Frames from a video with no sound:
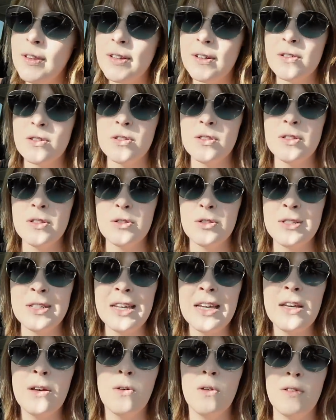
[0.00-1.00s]
There's, there's an
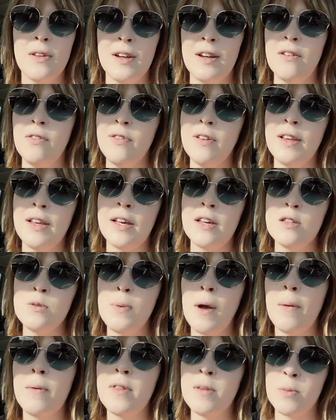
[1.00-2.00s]
eagle that I feel like is
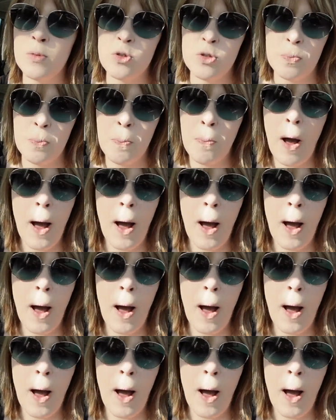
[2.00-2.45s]
probably the most